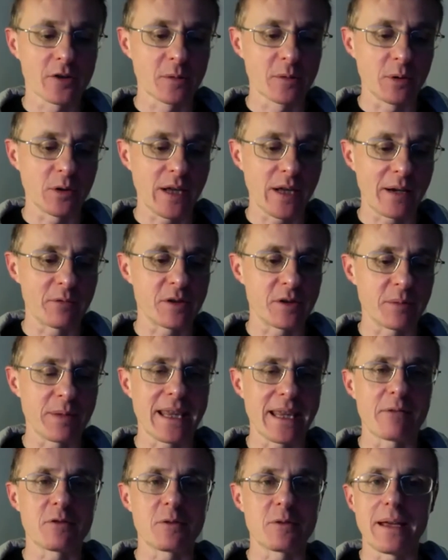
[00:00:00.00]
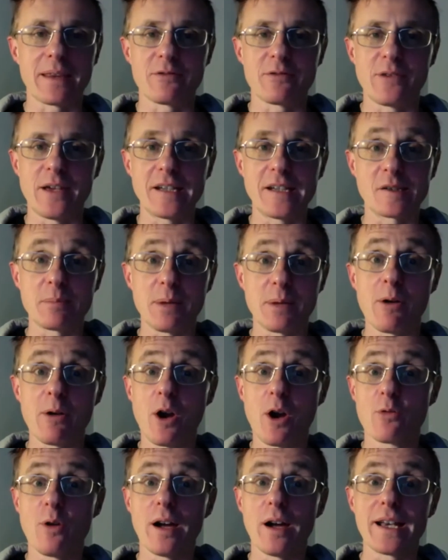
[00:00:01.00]
That was about the face about.
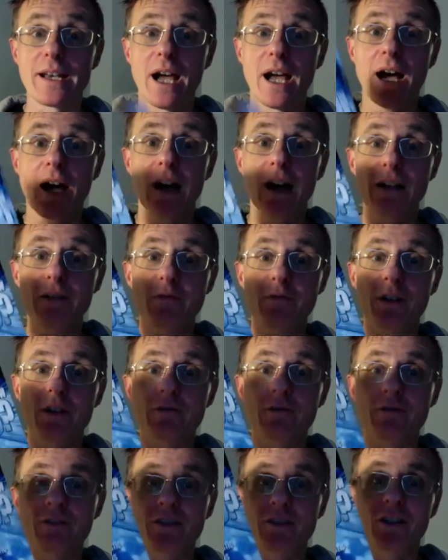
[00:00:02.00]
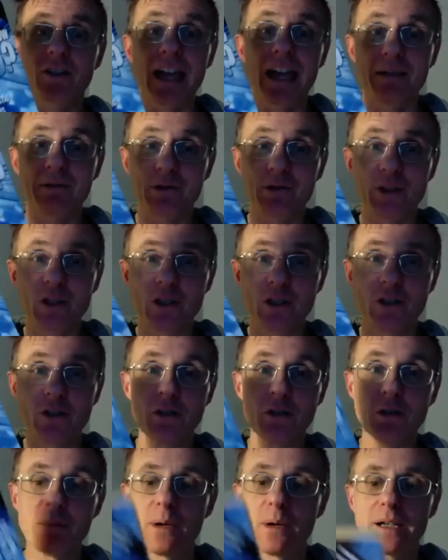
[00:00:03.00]
Right, I've dug out for
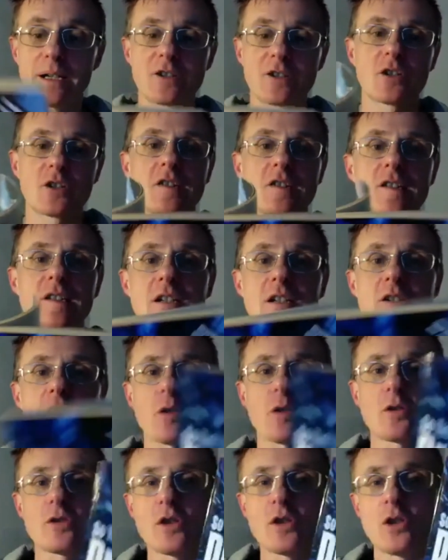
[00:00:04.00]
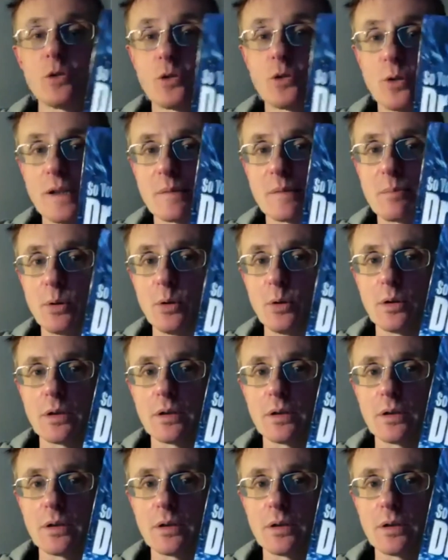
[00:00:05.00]
you my trusty Doctor Who quiz book.